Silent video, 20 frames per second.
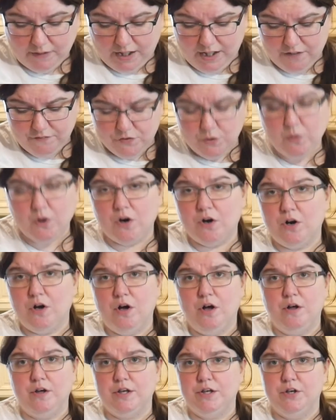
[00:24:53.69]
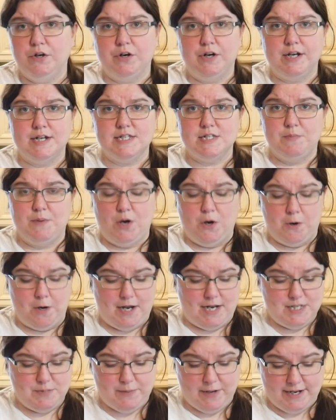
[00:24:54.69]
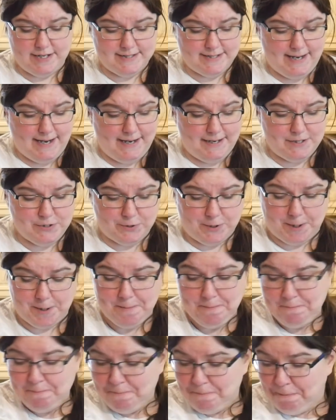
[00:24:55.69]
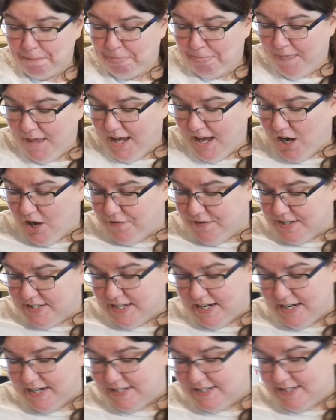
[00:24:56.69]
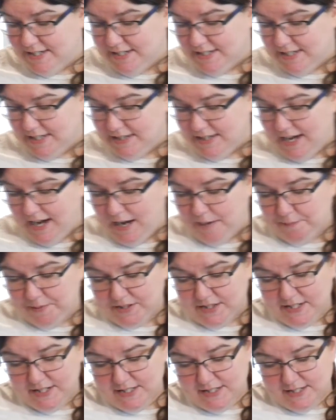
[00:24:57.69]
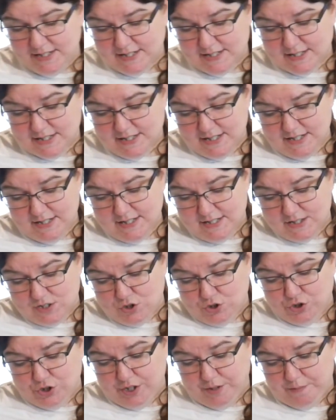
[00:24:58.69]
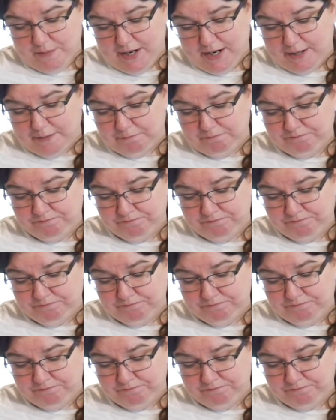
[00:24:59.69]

If you are at all curious about icebox cakes or how they taste, things like that. But this is, this is good, man.